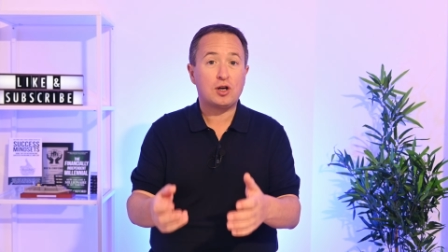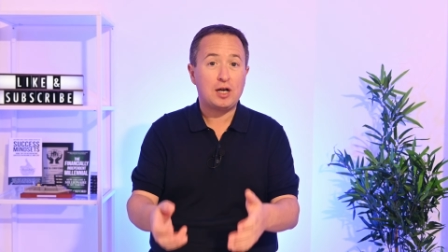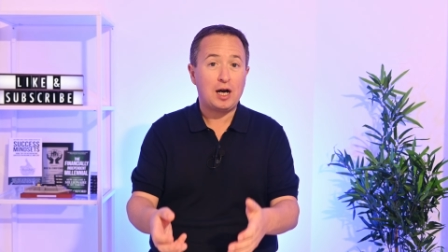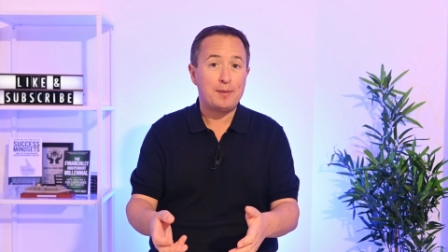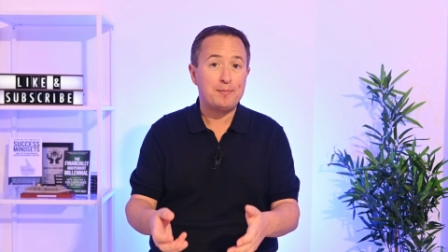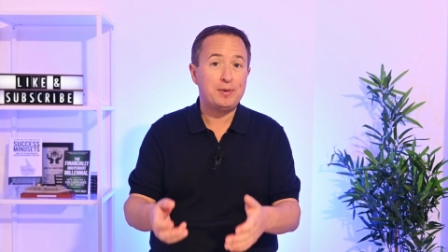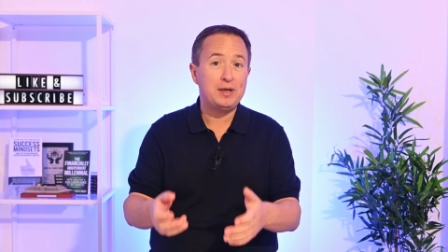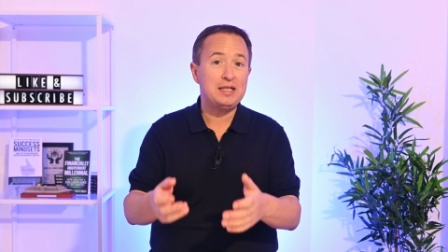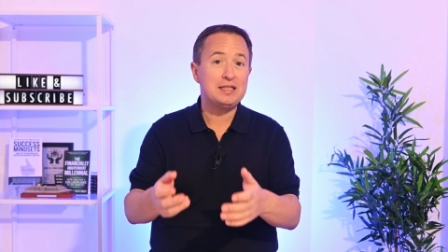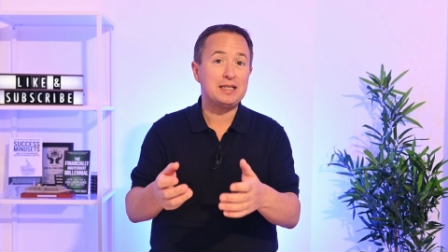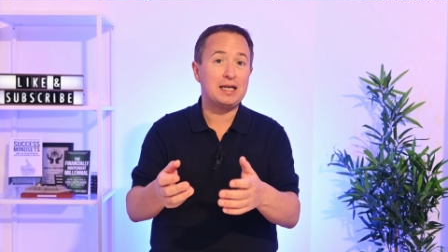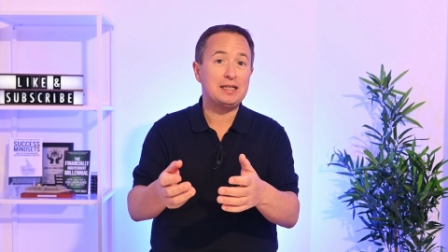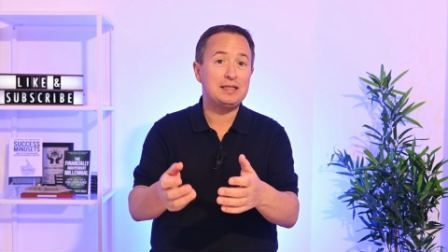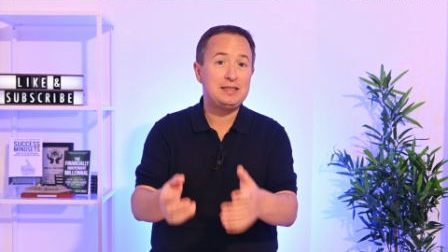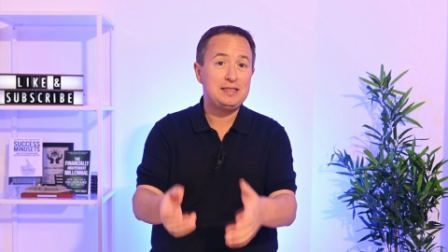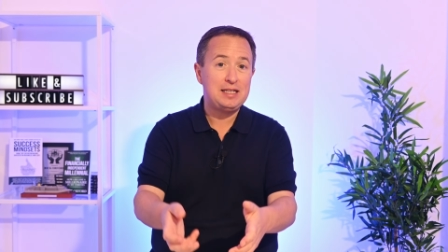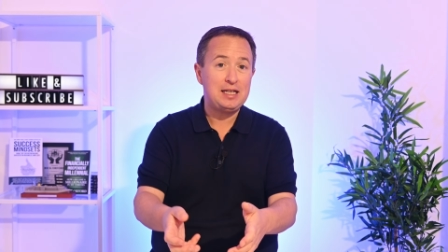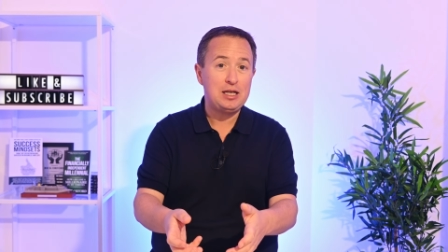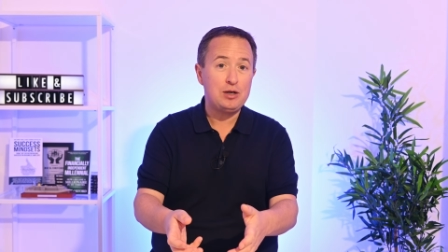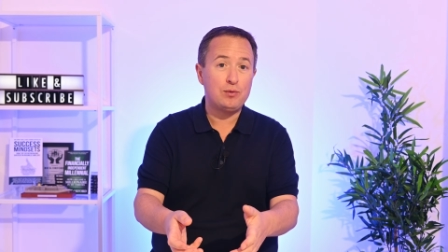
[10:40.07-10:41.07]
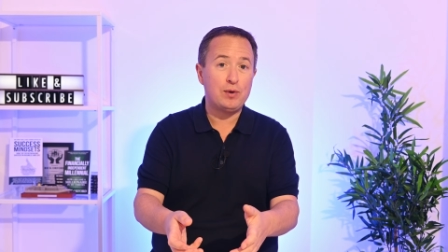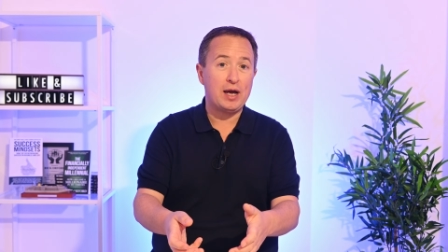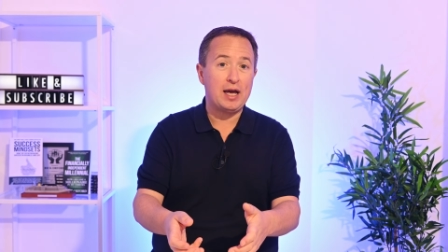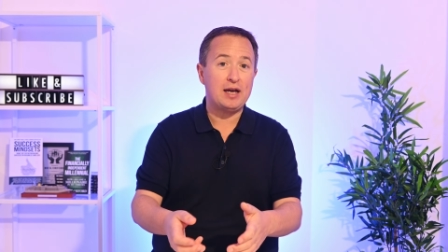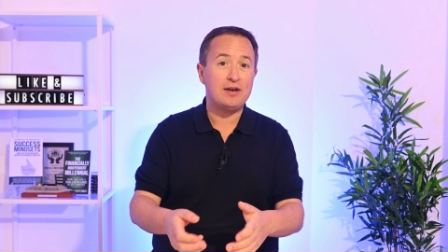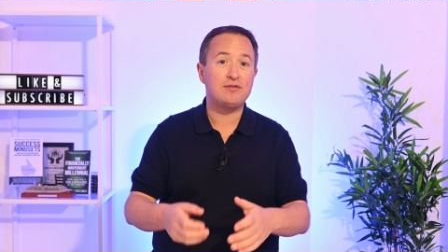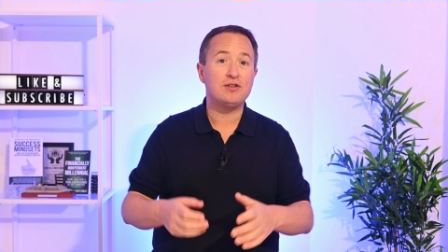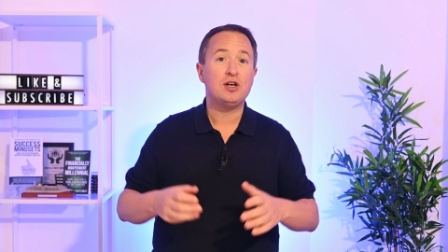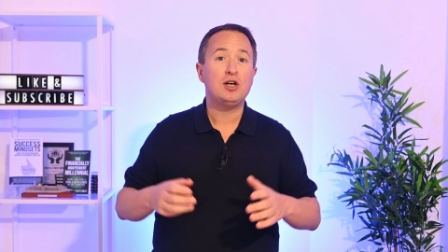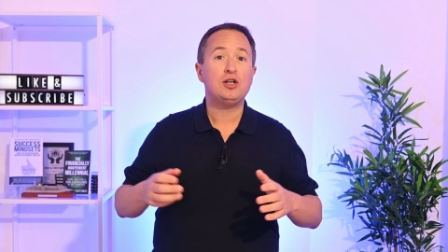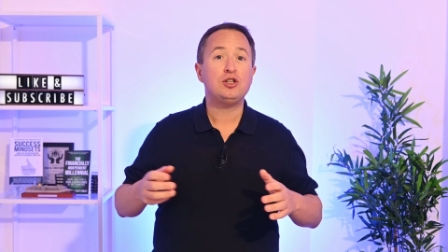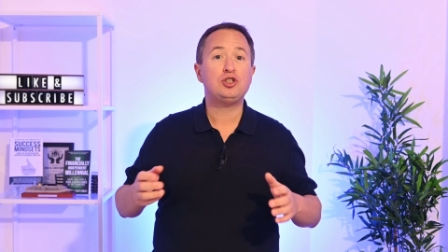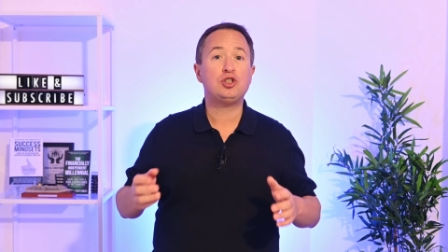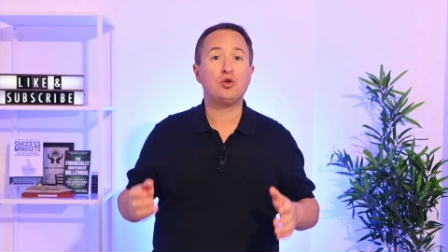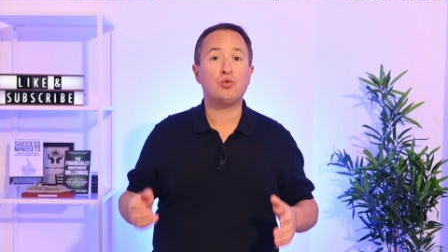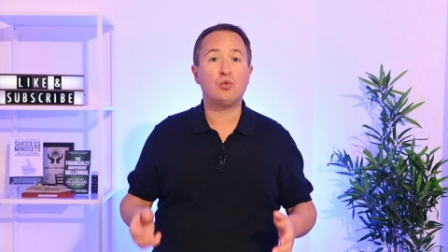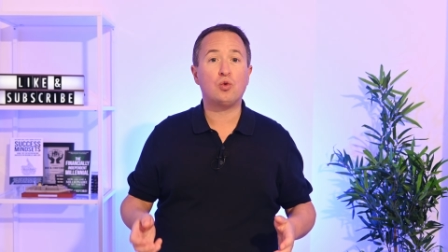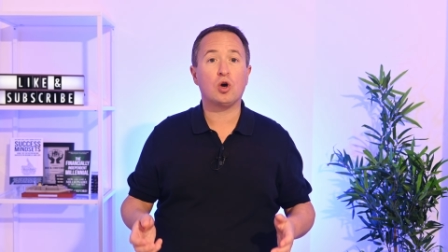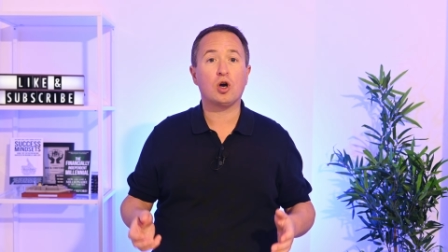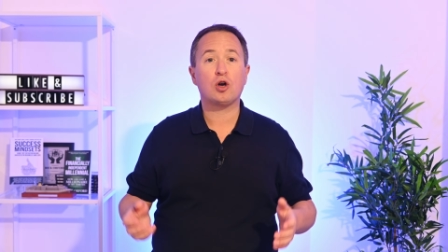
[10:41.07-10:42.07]
companies like D-Wave to
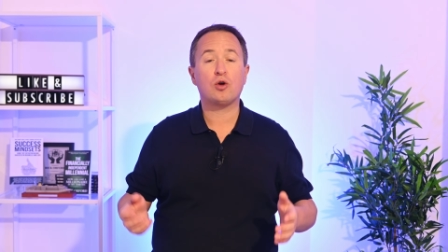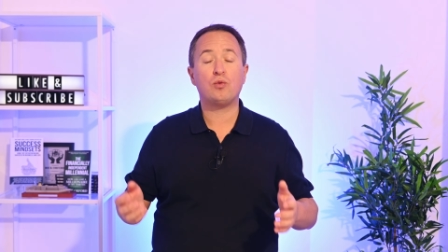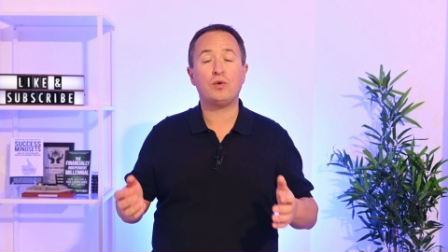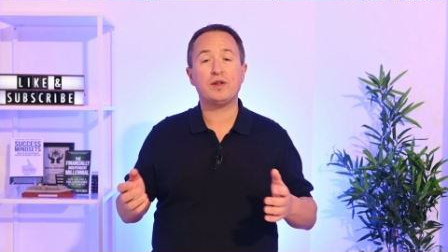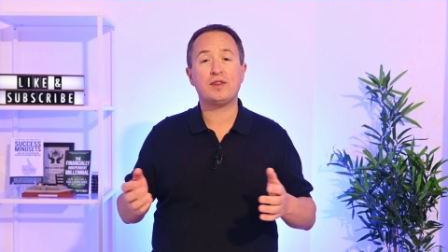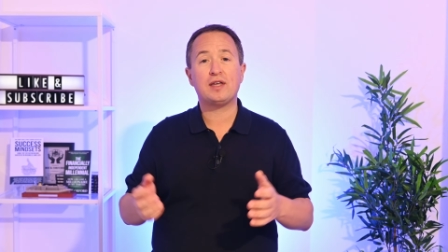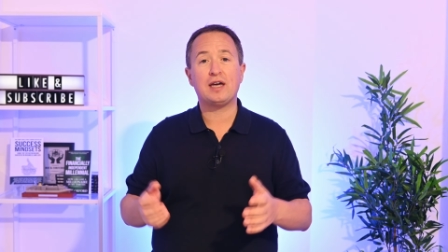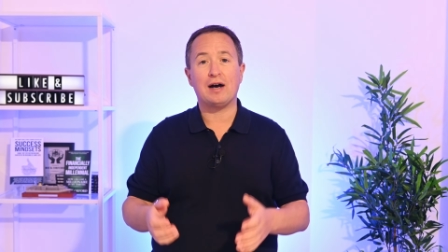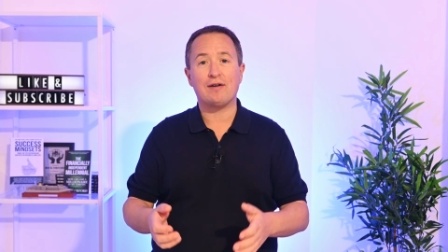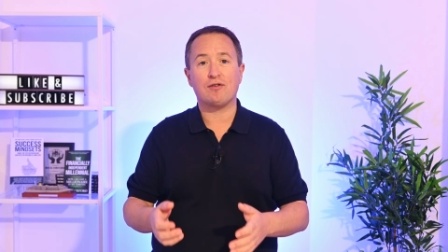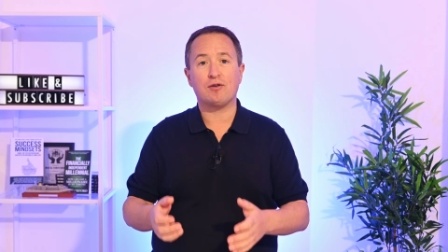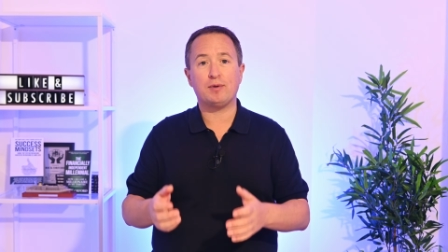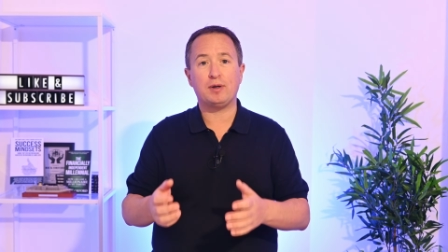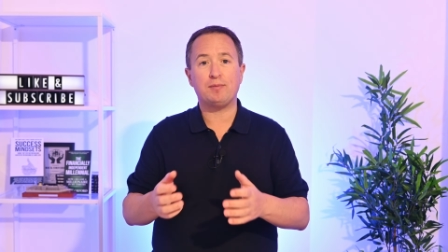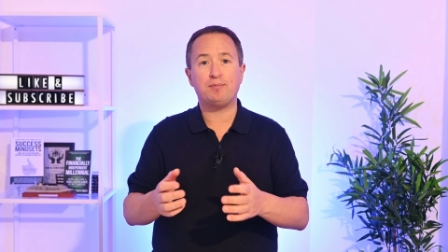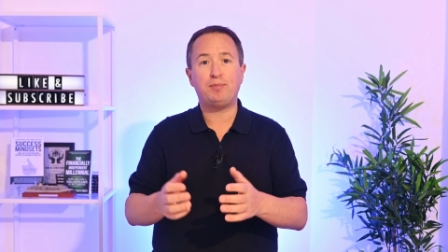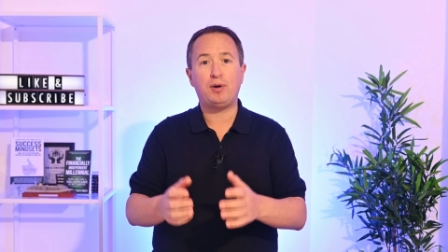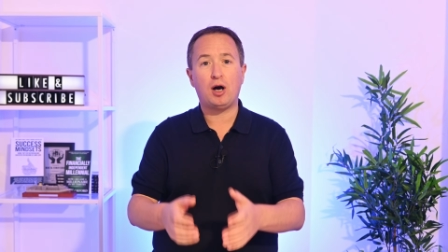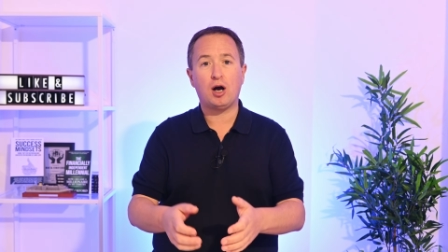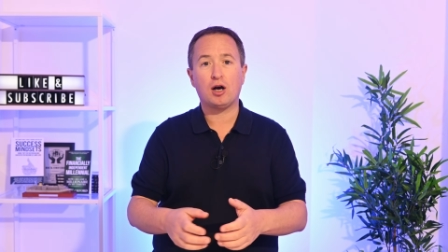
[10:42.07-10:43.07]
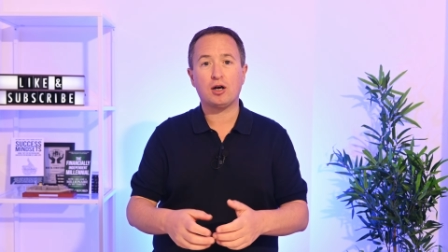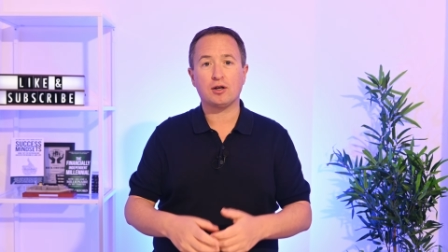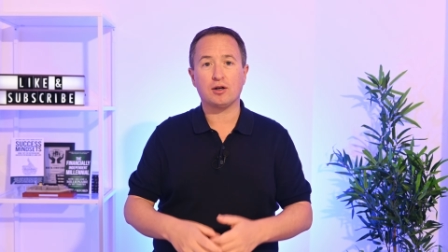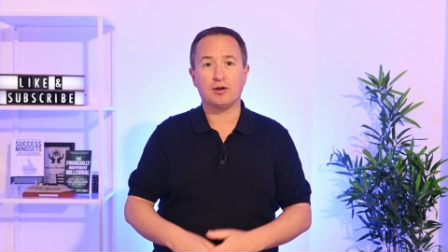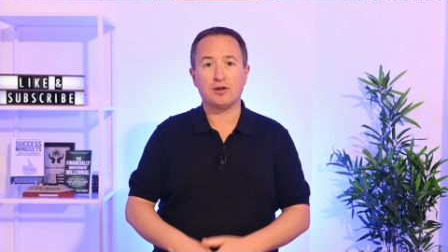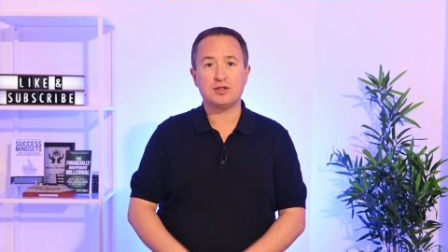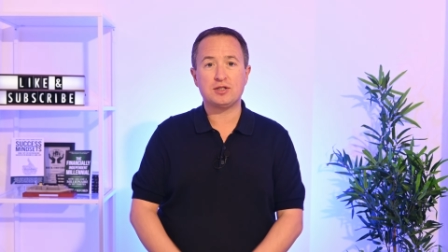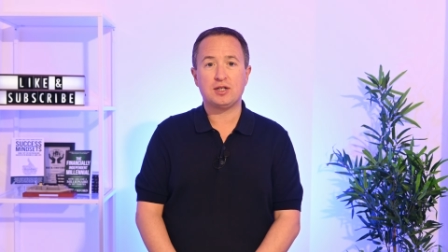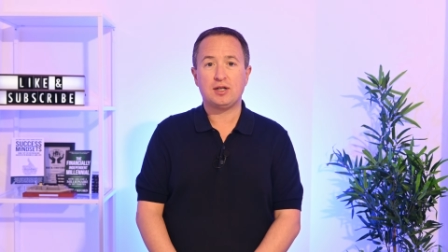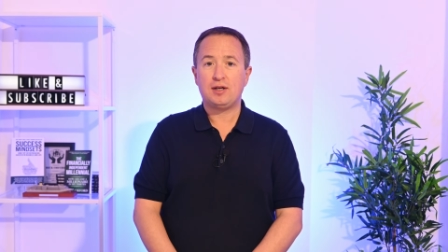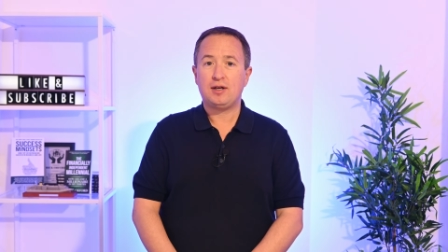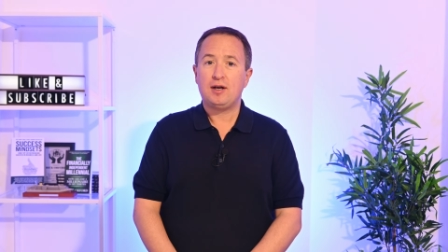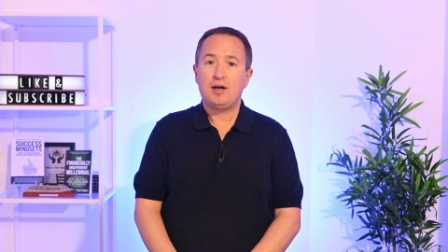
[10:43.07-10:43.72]
work with government partners.